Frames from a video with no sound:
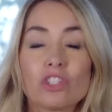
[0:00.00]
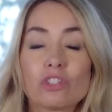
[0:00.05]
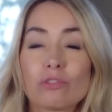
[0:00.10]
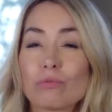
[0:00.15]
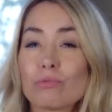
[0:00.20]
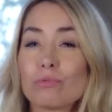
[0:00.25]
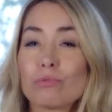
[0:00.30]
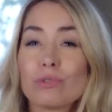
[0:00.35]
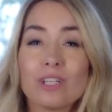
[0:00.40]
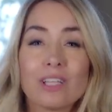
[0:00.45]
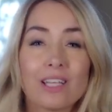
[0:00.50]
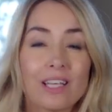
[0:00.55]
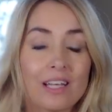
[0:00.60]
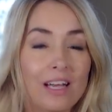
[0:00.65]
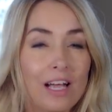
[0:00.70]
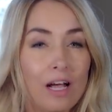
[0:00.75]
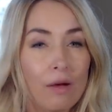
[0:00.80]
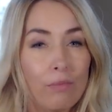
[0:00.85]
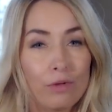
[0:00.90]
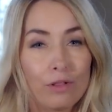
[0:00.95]
You're really
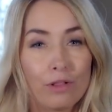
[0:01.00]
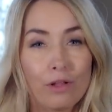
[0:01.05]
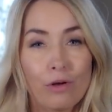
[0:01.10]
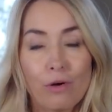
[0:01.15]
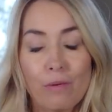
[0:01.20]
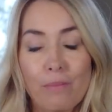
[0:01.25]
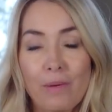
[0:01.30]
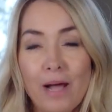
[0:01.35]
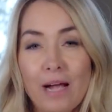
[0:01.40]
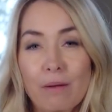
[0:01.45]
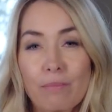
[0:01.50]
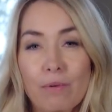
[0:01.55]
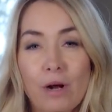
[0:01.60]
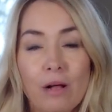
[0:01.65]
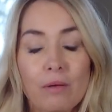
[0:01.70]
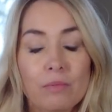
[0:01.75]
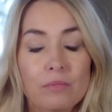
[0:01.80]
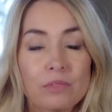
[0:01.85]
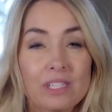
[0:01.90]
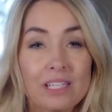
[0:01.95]
gonna help with lower back
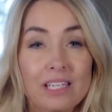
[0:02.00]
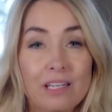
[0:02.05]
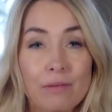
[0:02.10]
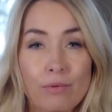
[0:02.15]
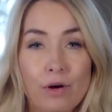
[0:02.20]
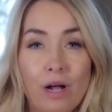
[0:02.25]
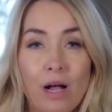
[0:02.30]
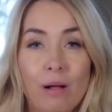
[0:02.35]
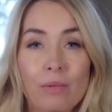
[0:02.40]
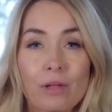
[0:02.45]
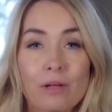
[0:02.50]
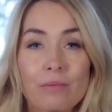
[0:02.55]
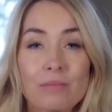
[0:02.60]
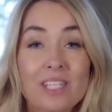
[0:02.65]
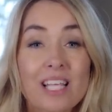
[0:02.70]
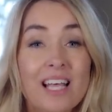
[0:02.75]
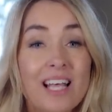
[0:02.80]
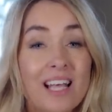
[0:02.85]
problems, knee problems,